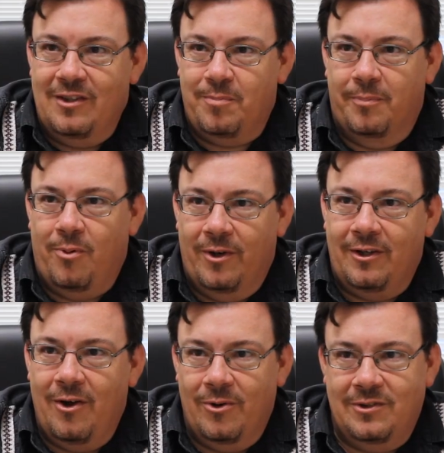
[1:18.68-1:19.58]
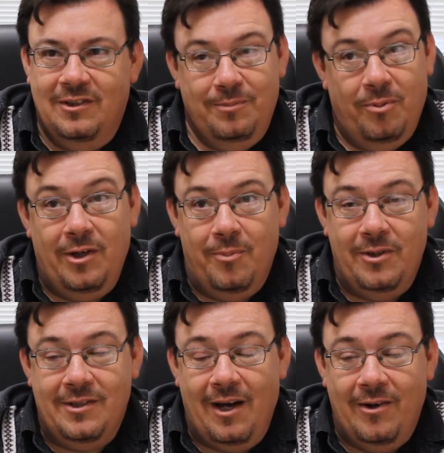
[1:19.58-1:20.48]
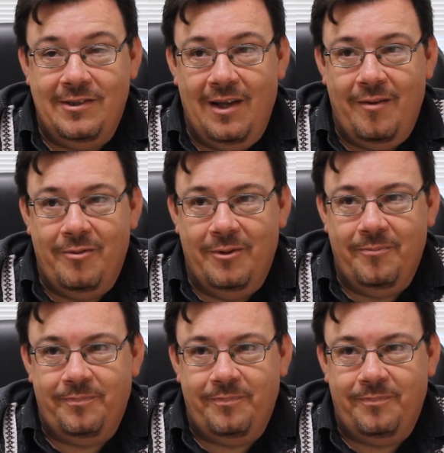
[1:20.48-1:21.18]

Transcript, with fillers: these purported ghosts. It's pretty pretty scary stuff.